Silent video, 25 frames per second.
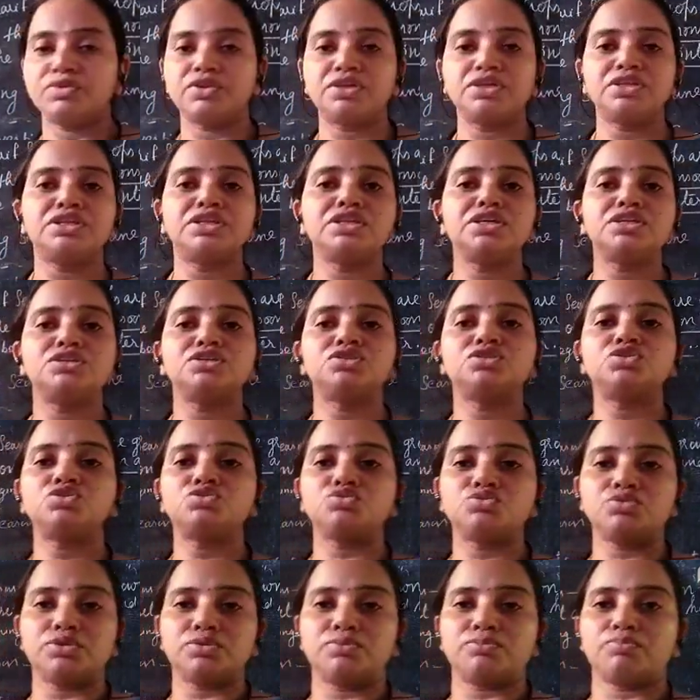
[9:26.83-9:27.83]
we need
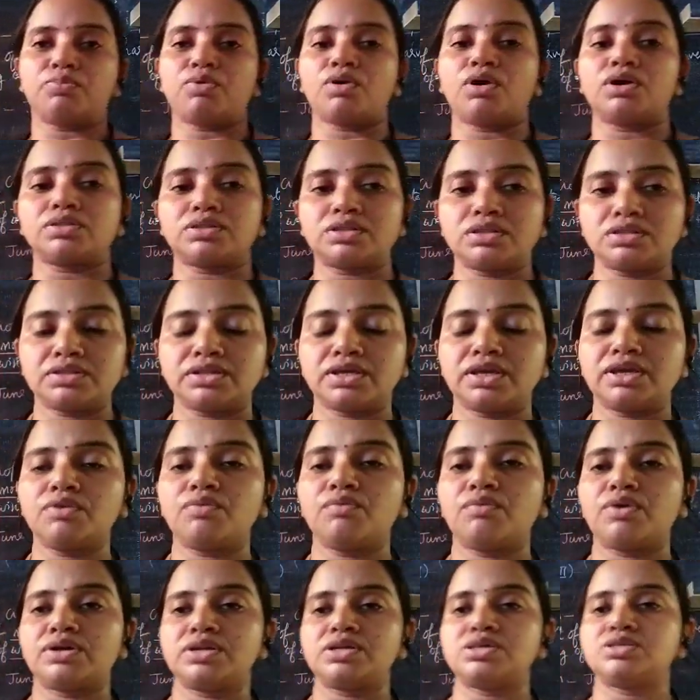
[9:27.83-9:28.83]
two important
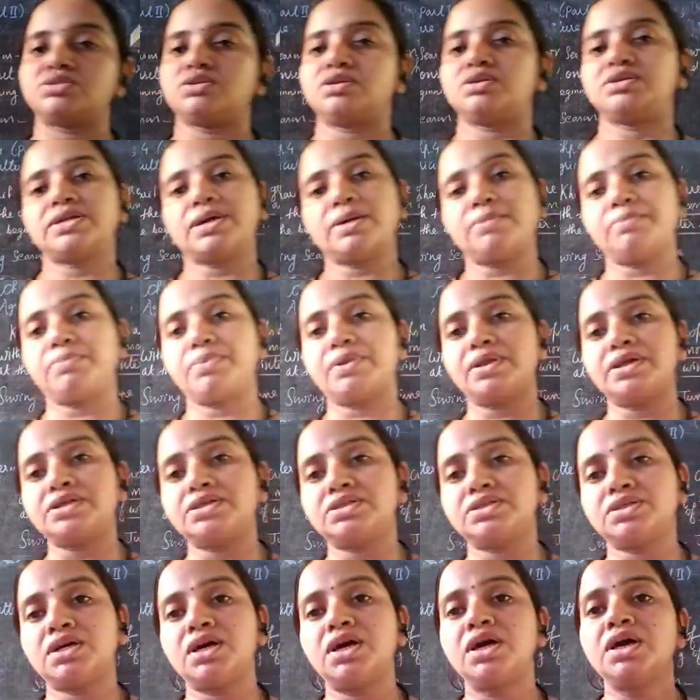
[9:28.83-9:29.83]
things. One is your
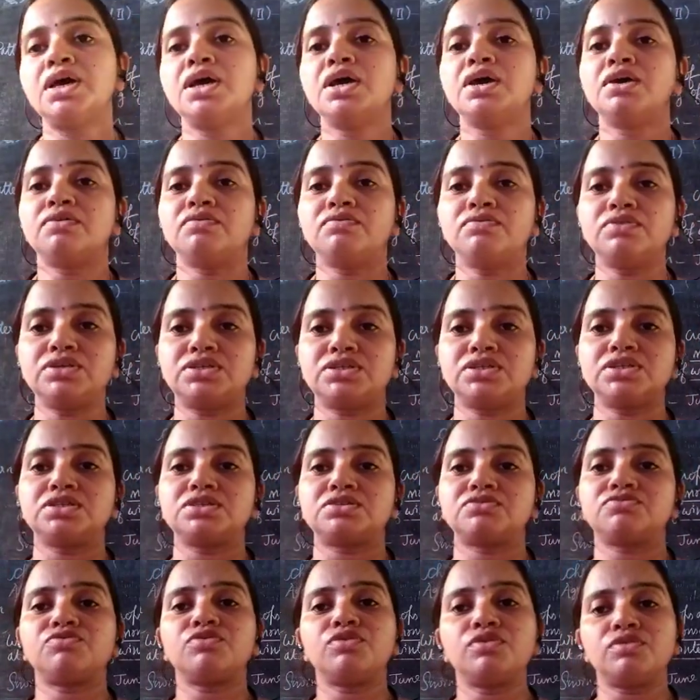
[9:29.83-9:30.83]
temperature, which
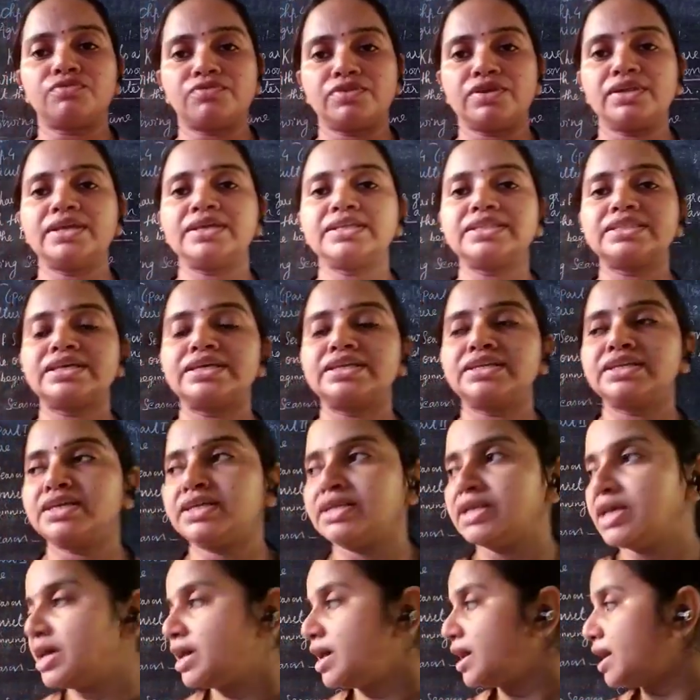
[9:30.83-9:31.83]
is fulfilling the
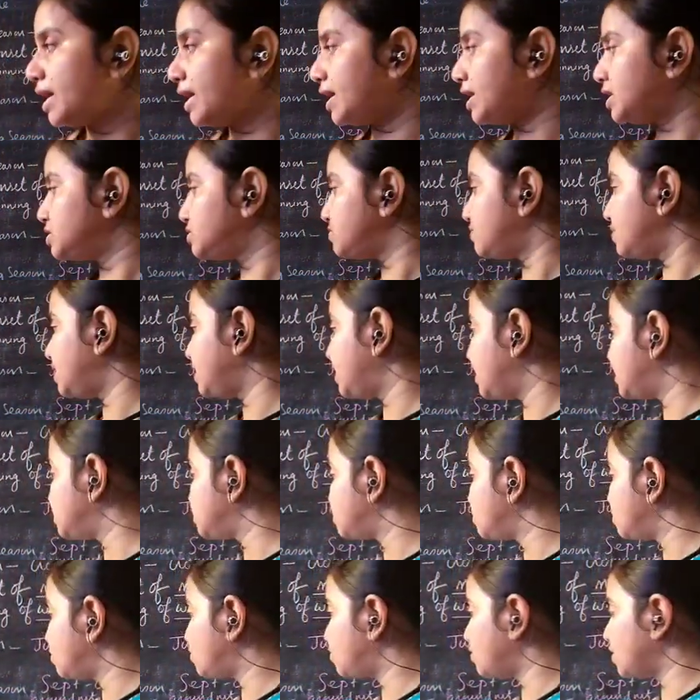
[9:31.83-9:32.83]
need, as well
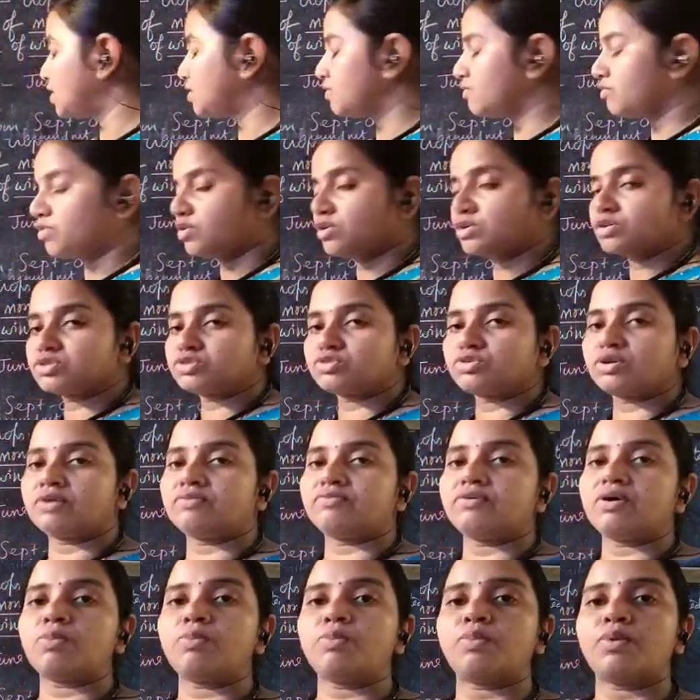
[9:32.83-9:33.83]
as your rainfall. So
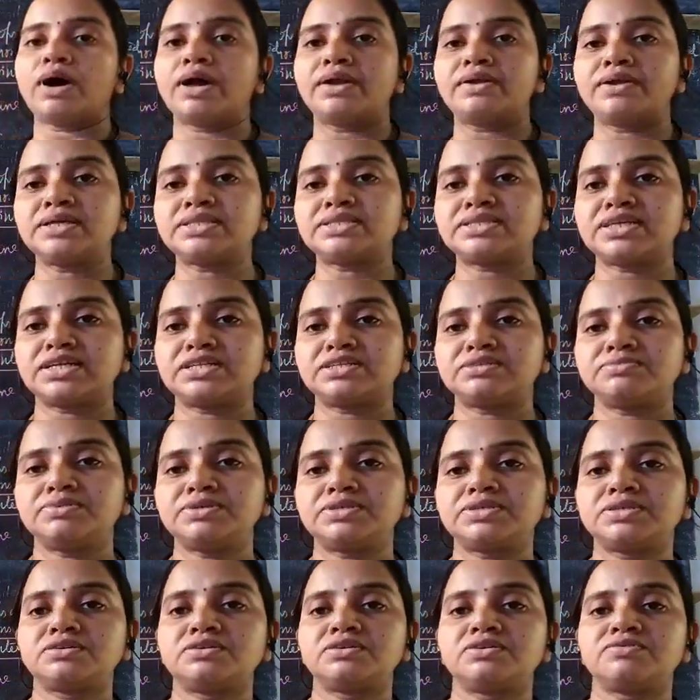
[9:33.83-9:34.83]
about 100
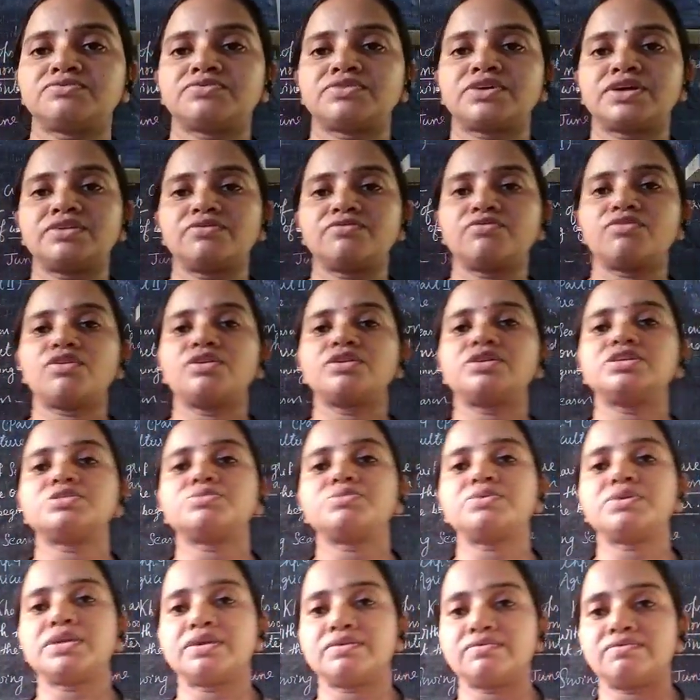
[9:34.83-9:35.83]
centimeter of rainfall has
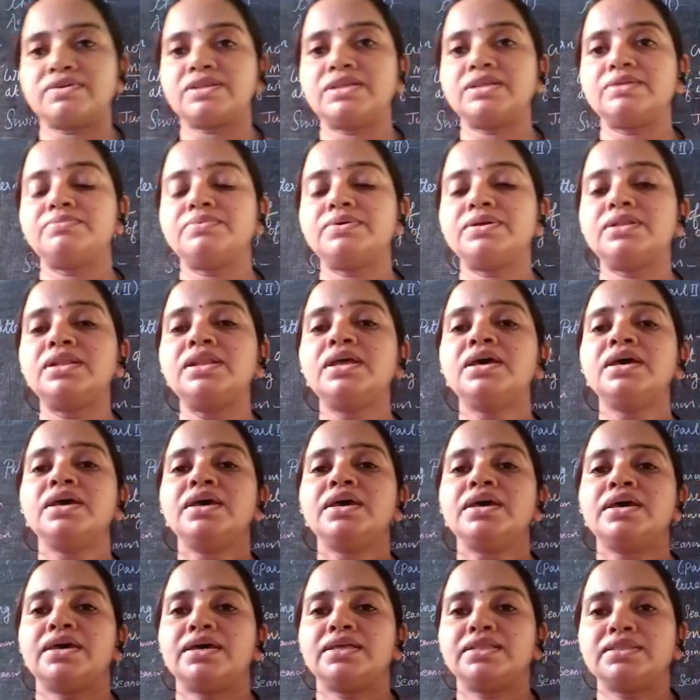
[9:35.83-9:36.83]
been available
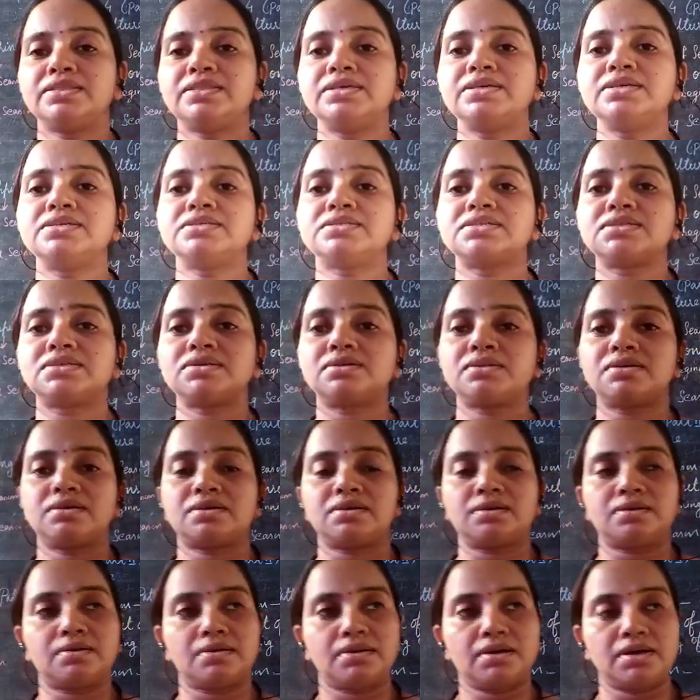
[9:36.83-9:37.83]
in these
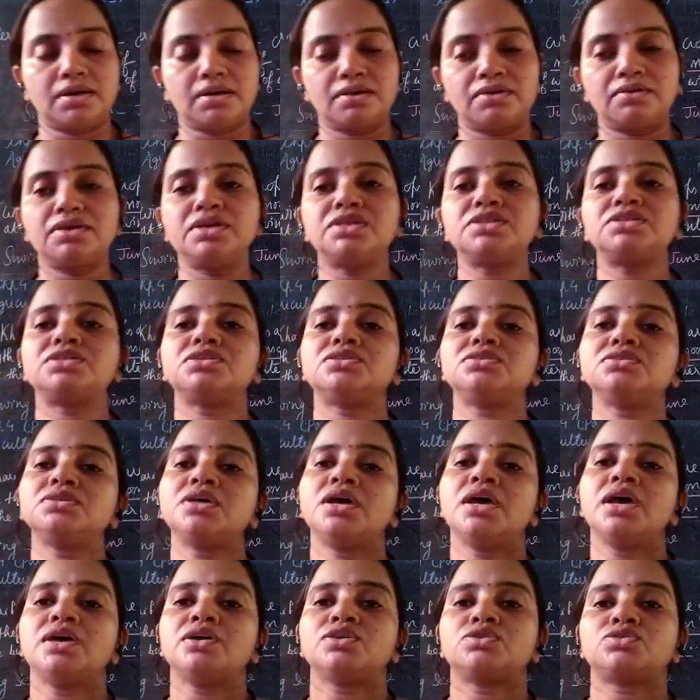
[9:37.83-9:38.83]

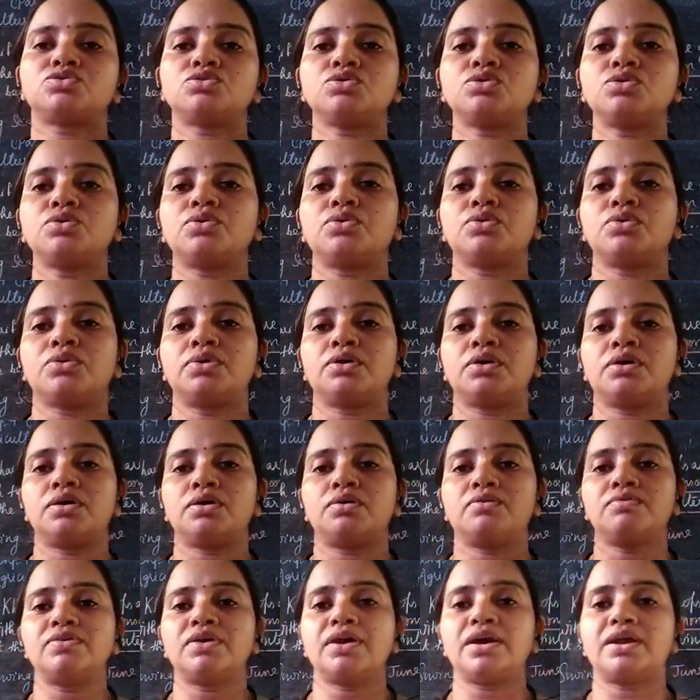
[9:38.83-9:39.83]
regions.
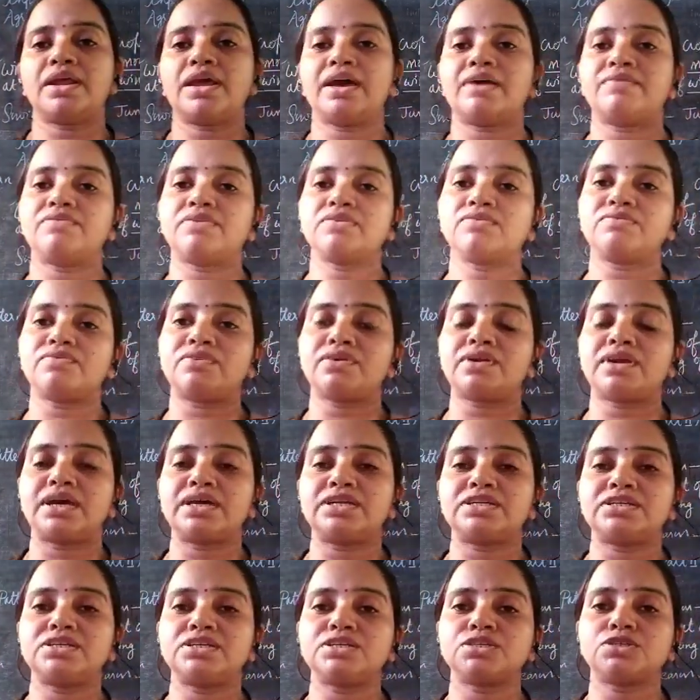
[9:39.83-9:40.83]
So we are having
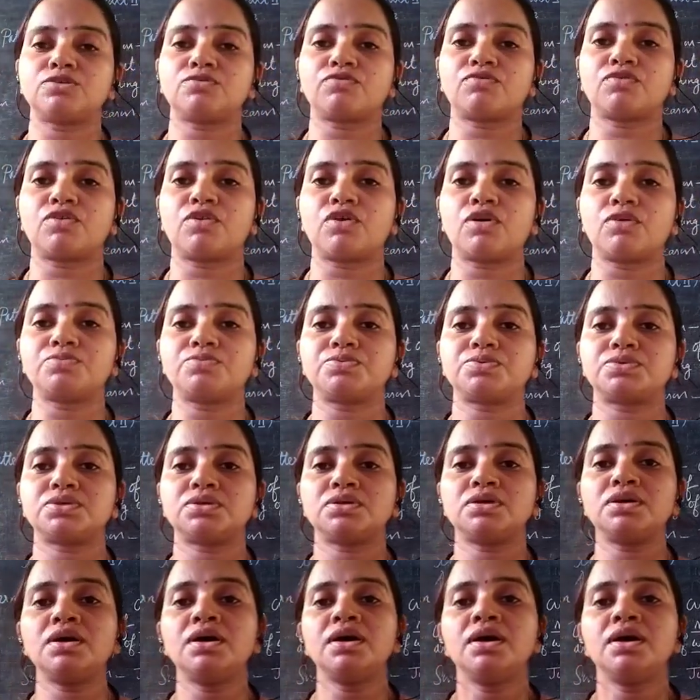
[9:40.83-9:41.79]
varieties of crops